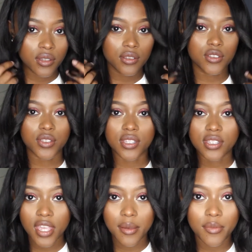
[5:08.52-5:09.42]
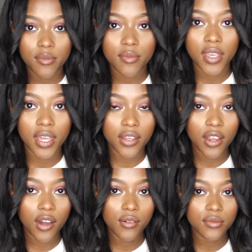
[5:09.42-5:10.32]
So it's the same kind of
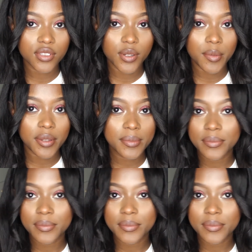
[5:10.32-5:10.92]
curl, see what I mean?